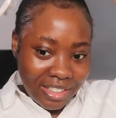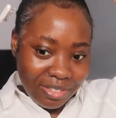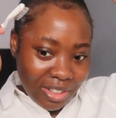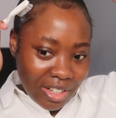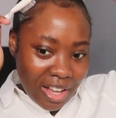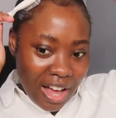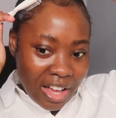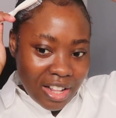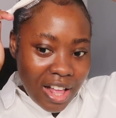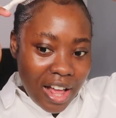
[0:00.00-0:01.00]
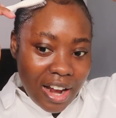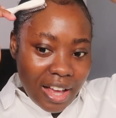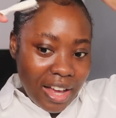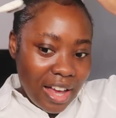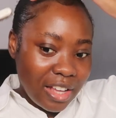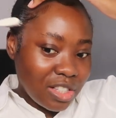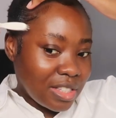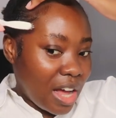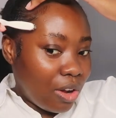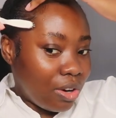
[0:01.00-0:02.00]
even I
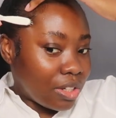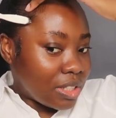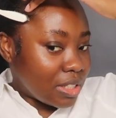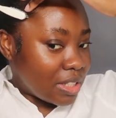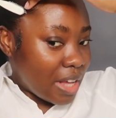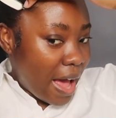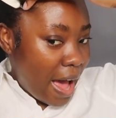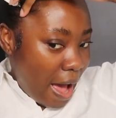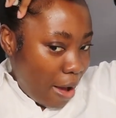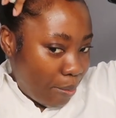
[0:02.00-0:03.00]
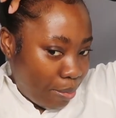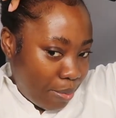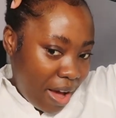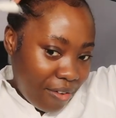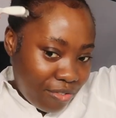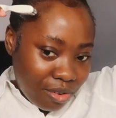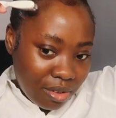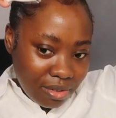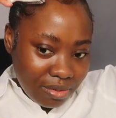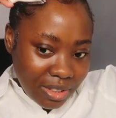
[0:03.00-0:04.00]
downloaded the app, but I
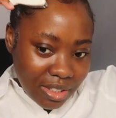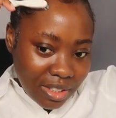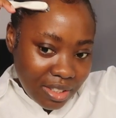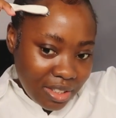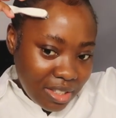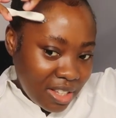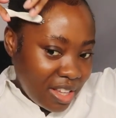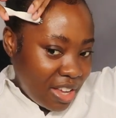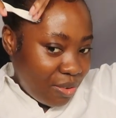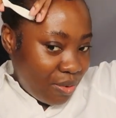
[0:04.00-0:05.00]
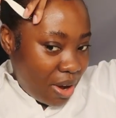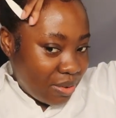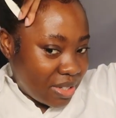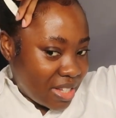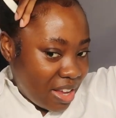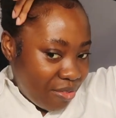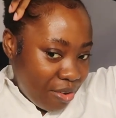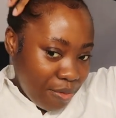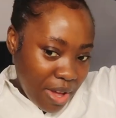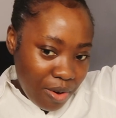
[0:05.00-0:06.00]
thought what I was seeing
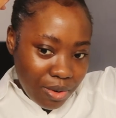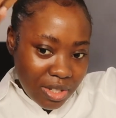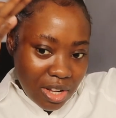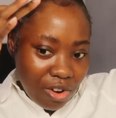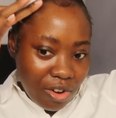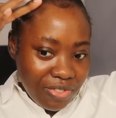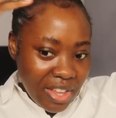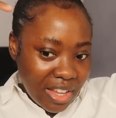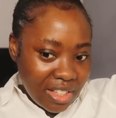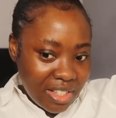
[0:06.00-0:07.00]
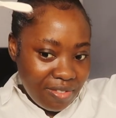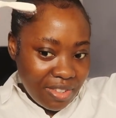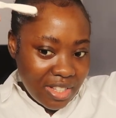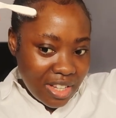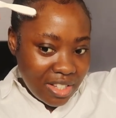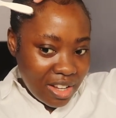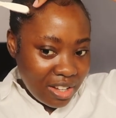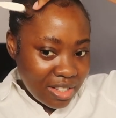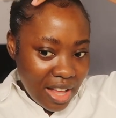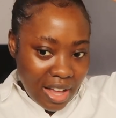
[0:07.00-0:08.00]
from it was a lot of negativity, so
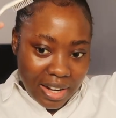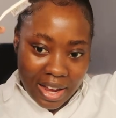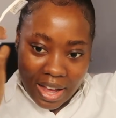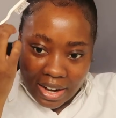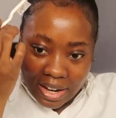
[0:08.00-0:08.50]
I was like, nah.